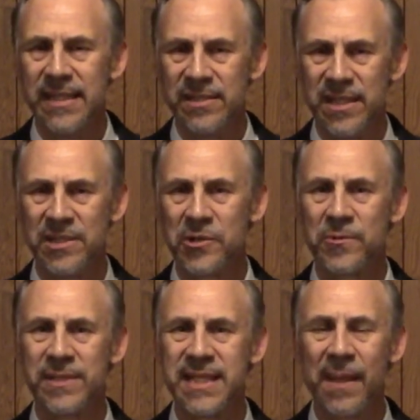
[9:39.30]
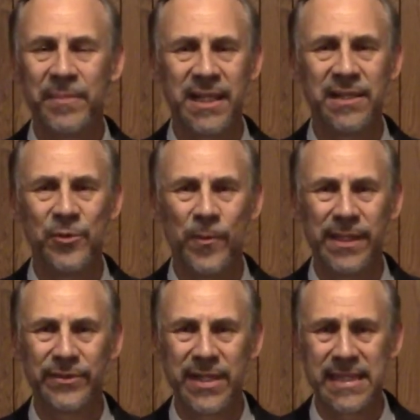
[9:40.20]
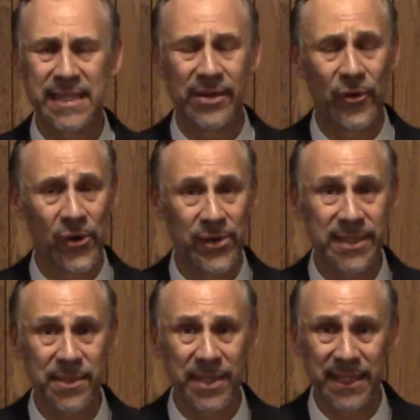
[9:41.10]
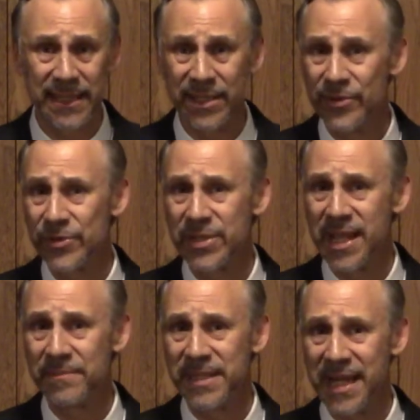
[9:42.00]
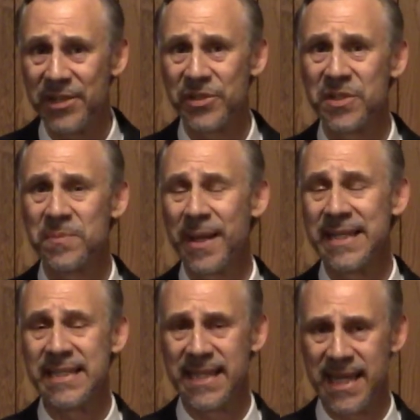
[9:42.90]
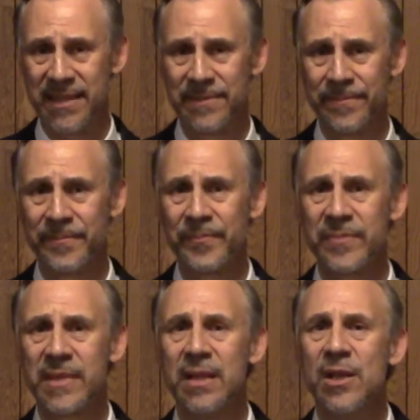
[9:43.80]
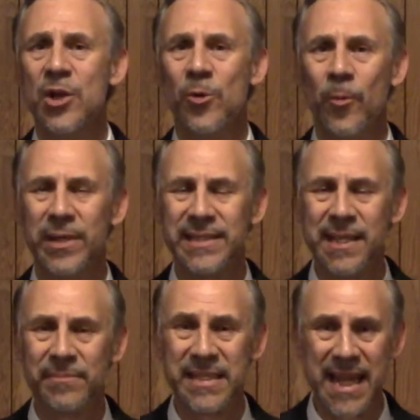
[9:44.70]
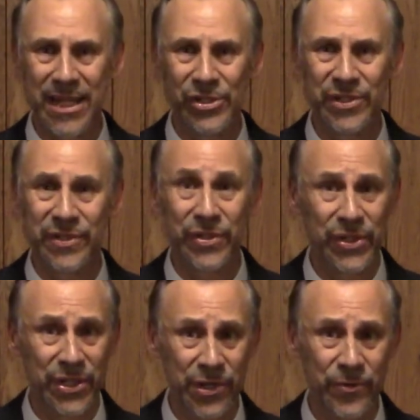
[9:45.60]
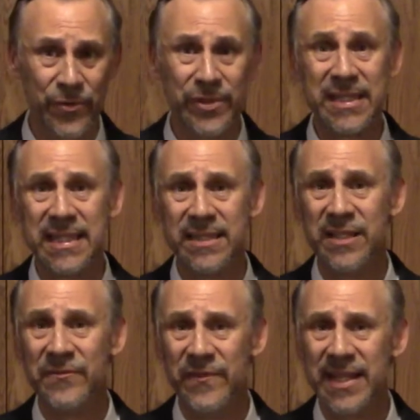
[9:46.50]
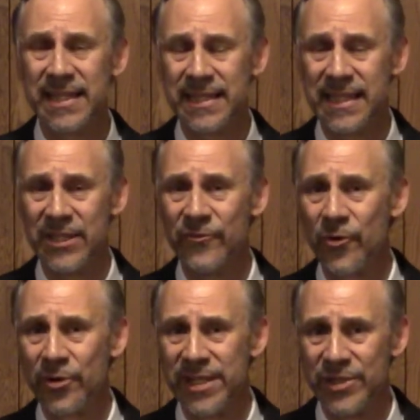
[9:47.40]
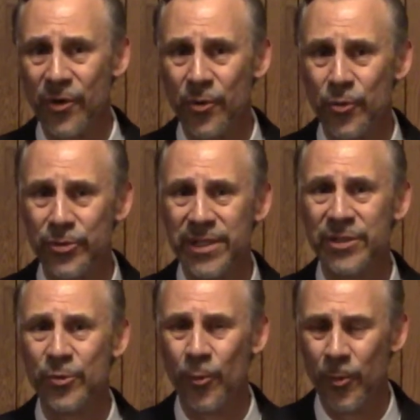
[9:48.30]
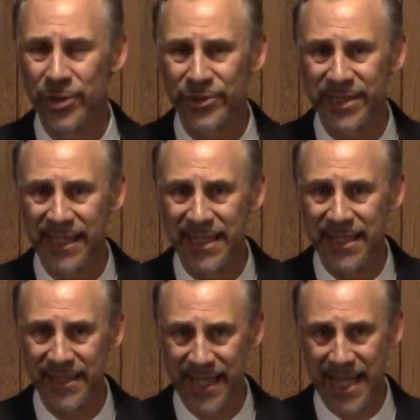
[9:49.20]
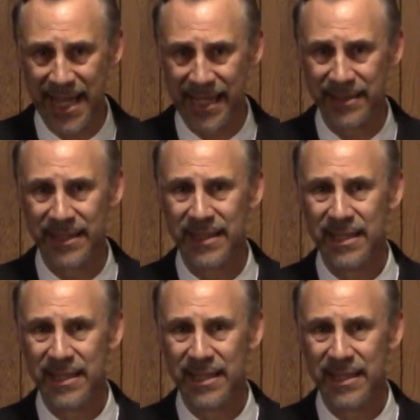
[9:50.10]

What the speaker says: Jesus was tempted in the wilderness, and ultimately those temptations by Satan were a temptation to use his divinity for his own worldly gain.